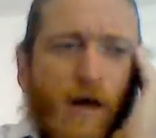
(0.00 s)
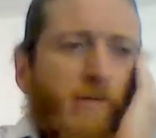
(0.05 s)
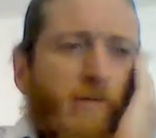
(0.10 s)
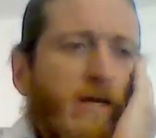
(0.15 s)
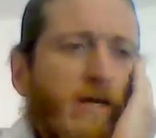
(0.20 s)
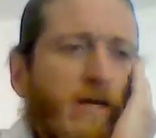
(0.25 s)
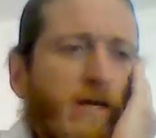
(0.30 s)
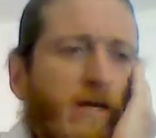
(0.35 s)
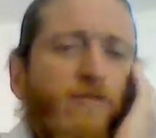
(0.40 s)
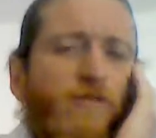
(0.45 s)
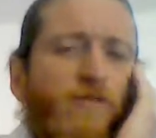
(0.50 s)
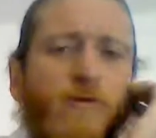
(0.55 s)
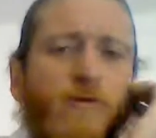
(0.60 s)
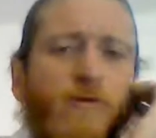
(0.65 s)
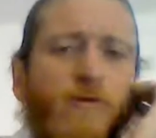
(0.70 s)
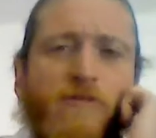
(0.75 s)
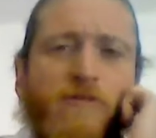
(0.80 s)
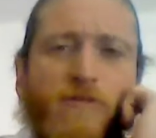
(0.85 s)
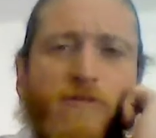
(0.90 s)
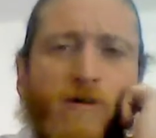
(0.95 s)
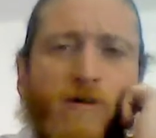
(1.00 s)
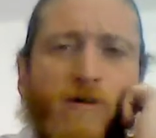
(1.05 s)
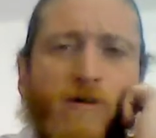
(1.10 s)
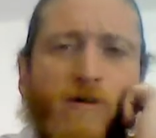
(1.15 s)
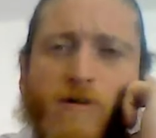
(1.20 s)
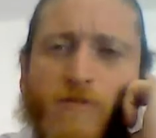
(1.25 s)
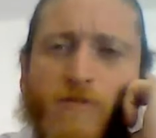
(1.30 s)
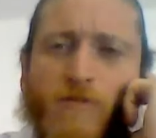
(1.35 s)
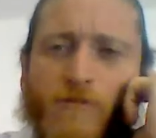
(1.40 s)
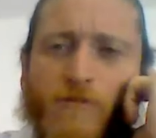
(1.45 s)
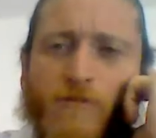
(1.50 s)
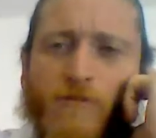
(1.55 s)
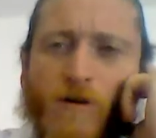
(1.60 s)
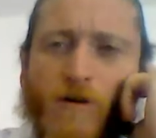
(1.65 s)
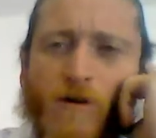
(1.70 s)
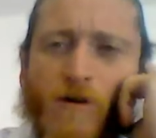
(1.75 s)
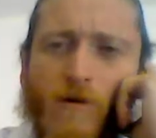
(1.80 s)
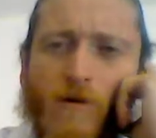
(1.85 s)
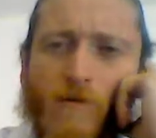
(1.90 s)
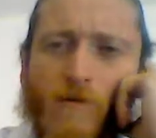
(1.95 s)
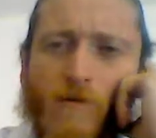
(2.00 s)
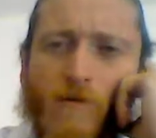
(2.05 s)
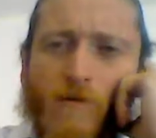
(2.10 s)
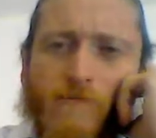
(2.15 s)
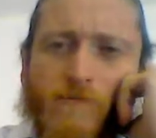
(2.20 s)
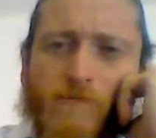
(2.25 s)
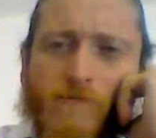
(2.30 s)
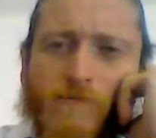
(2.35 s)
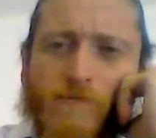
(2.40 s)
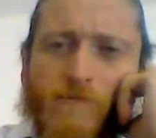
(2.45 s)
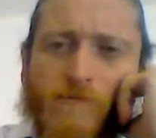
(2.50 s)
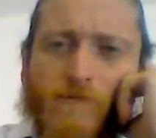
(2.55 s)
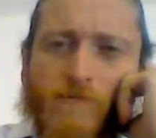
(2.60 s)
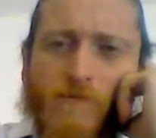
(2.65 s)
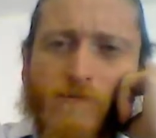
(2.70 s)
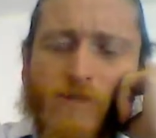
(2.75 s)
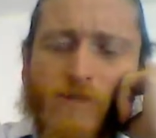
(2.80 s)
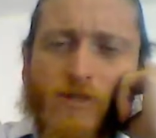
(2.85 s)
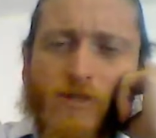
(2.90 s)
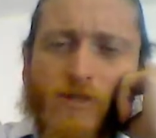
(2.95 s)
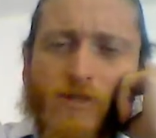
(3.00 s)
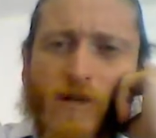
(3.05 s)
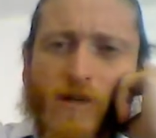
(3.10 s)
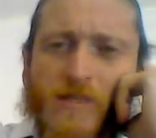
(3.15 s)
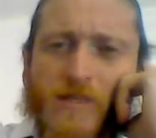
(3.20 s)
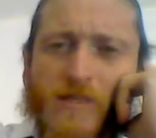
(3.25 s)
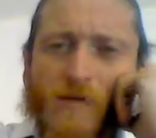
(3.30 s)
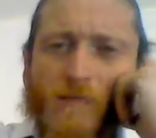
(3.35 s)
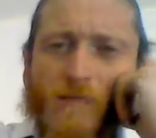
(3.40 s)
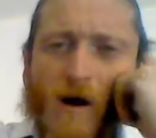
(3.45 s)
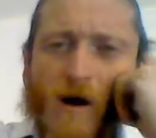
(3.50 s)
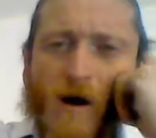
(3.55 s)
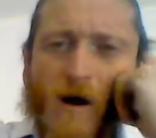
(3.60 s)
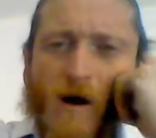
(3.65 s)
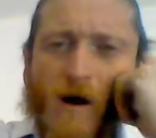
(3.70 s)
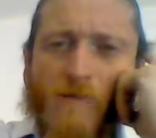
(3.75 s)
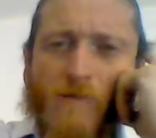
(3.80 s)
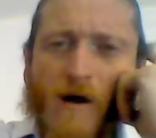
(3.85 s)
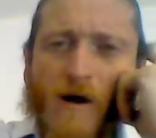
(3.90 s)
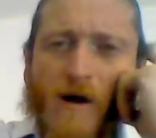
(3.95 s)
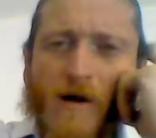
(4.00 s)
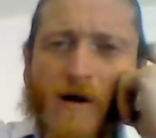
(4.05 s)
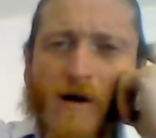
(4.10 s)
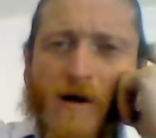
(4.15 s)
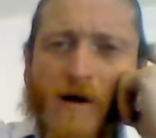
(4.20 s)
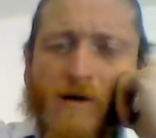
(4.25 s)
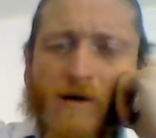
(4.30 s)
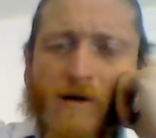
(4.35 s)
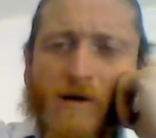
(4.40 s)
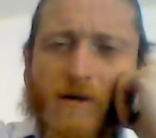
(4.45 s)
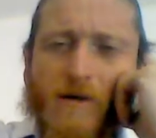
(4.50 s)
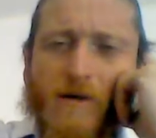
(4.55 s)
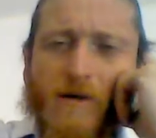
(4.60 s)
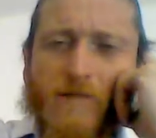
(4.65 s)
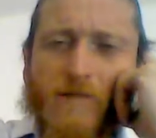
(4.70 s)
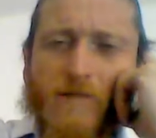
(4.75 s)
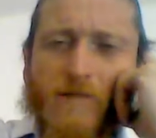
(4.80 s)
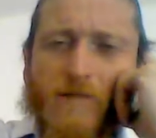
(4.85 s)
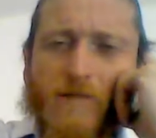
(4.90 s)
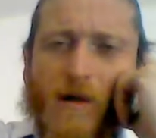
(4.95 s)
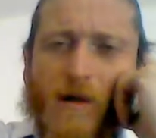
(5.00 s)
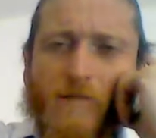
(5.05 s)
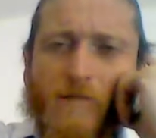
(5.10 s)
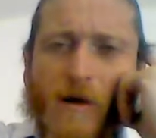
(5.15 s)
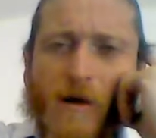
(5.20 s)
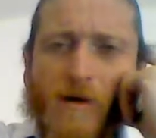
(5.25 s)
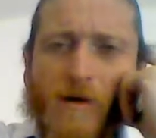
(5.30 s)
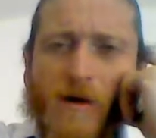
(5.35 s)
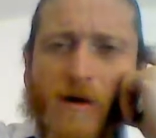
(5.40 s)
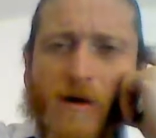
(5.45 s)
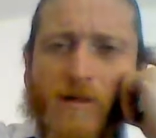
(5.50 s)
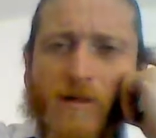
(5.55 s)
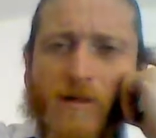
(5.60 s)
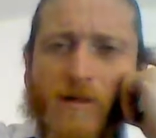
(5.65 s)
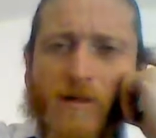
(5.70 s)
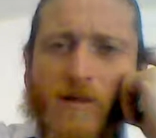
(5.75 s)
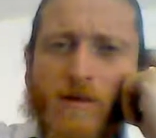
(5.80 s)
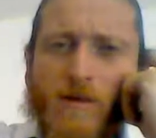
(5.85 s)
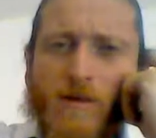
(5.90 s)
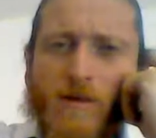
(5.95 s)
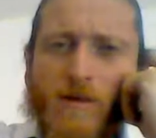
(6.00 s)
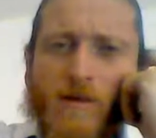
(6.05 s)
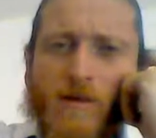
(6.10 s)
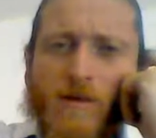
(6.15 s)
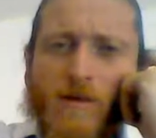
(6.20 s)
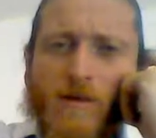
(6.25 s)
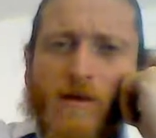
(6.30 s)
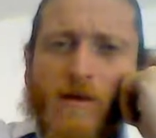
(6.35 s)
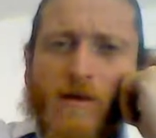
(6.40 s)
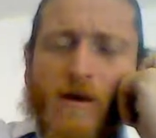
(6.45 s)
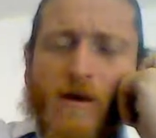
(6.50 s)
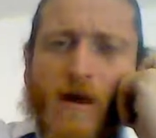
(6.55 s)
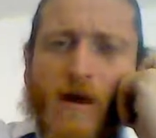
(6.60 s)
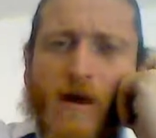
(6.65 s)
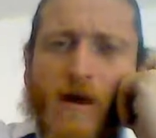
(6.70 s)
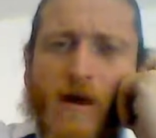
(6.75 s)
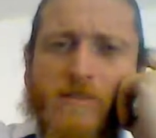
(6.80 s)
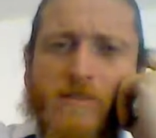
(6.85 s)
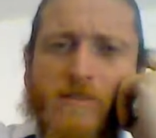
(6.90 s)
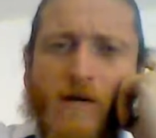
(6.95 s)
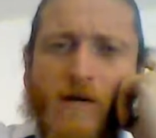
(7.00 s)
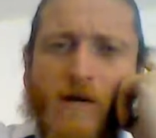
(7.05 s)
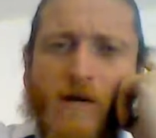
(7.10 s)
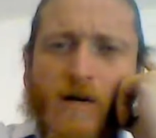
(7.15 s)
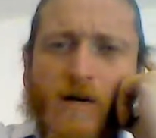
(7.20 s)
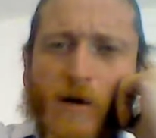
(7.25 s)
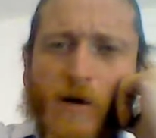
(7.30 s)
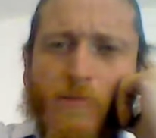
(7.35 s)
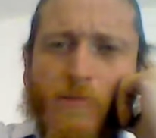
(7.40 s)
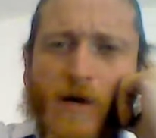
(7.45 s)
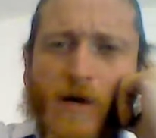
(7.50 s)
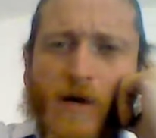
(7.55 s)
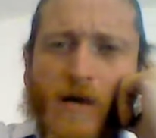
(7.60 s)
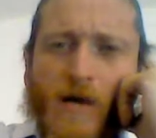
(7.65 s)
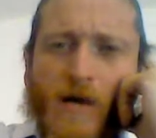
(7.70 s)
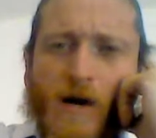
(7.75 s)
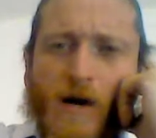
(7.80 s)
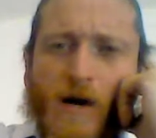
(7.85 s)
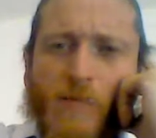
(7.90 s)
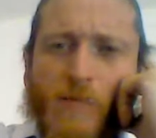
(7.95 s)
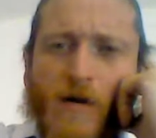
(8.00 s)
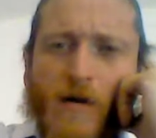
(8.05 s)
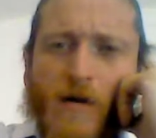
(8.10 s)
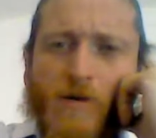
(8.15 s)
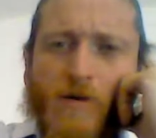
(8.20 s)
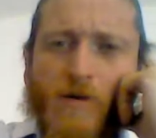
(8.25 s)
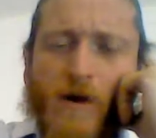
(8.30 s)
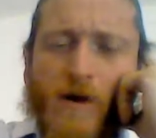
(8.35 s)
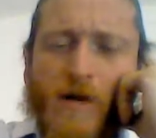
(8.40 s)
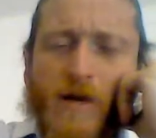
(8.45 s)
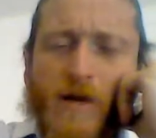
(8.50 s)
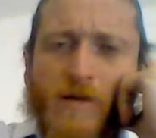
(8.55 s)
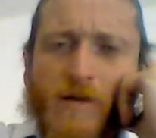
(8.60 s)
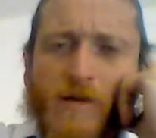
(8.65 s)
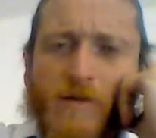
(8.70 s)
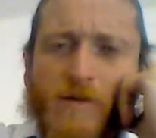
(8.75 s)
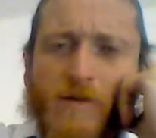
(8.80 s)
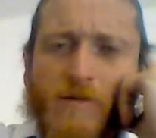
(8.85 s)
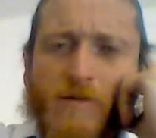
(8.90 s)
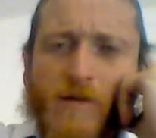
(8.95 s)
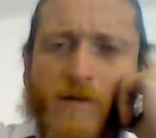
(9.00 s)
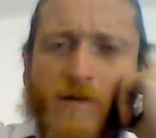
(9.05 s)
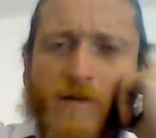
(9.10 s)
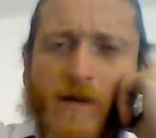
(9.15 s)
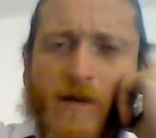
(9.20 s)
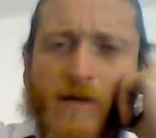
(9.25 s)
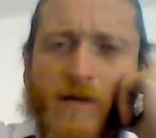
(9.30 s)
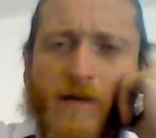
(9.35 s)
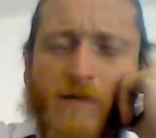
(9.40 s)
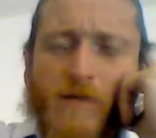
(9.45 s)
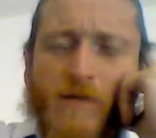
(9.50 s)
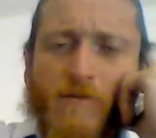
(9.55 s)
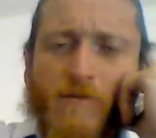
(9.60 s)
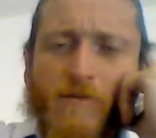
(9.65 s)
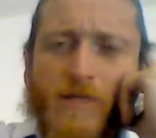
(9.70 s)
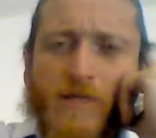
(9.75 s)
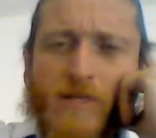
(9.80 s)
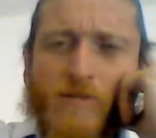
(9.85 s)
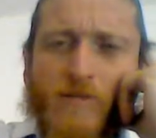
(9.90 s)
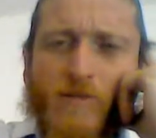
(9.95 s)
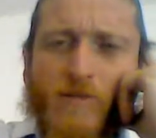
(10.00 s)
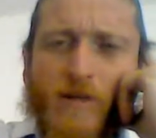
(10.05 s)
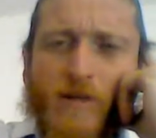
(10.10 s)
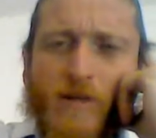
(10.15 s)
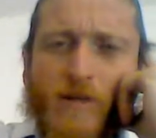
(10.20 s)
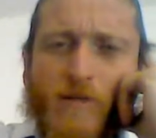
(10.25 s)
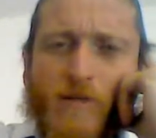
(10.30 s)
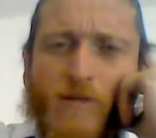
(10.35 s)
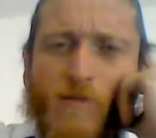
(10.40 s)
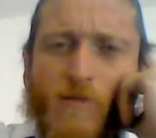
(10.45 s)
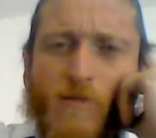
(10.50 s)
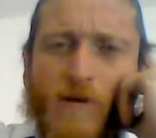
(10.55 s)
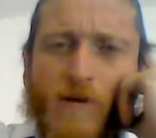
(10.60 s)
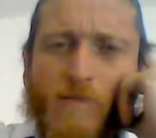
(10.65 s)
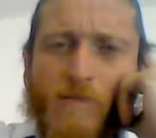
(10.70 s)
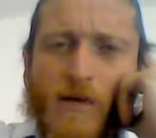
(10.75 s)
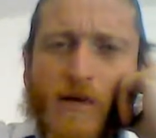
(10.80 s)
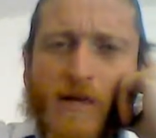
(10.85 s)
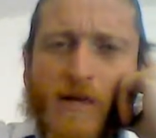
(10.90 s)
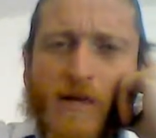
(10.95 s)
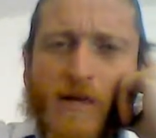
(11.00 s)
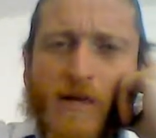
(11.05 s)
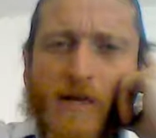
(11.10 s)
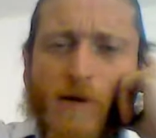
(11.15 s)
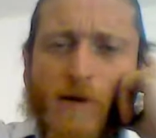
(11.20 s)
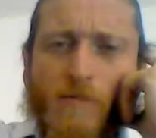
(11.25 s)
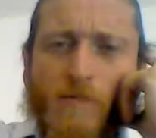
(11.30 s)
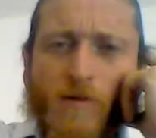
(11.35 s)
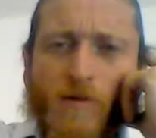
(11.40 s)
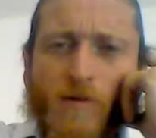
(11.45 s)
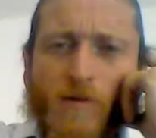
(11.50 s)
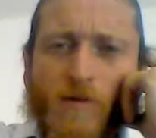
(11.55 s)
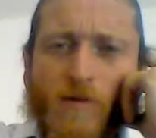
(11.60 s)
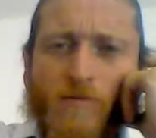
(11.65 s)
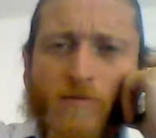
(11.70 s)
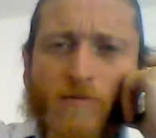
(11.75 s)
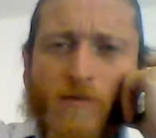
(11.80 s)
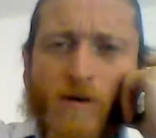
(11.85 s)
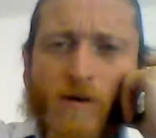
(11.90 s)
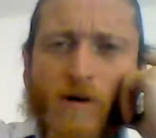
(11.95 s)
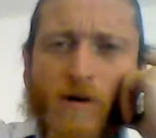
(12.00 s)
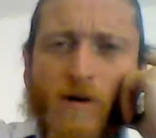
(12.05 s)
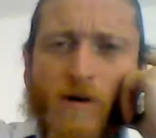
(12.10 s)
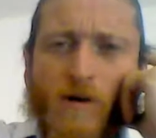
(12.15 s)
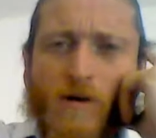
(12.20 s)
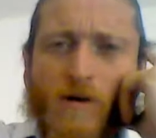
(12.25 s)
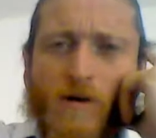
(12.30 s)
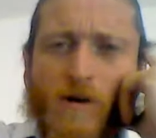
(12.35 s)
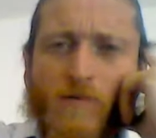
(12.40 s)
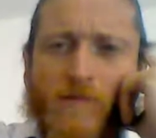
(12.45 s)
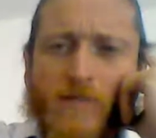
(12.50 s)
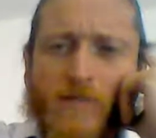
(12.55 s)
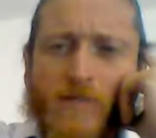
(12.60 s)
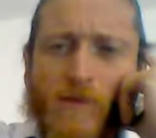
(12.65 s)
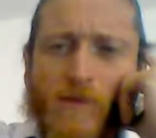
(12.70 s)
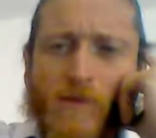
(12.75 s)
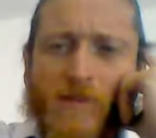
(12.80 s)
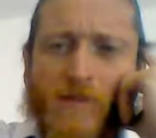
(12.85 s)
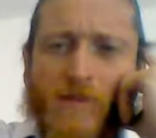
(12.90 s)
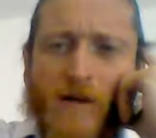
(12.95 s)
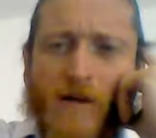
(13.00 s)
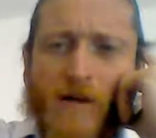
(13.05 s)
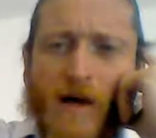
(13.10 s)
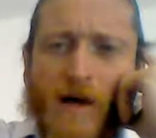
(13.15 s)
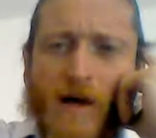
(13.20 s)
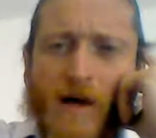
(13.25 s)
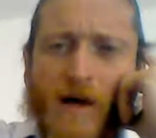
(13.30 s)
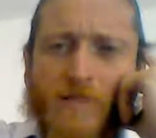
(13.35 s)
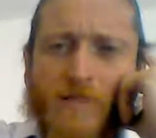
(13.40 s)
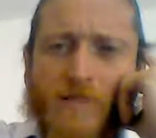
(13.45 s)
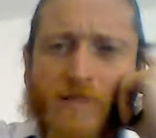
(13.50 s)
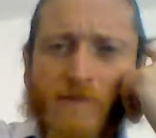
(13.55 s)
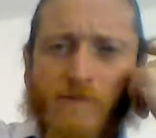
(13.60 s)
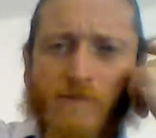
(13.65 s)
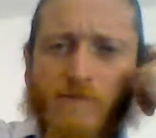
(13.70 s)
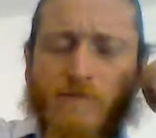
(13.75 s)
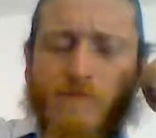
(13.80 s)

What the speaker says: interviewing for students to model my method, and I'll pay the right students that want to be an example of this method in action,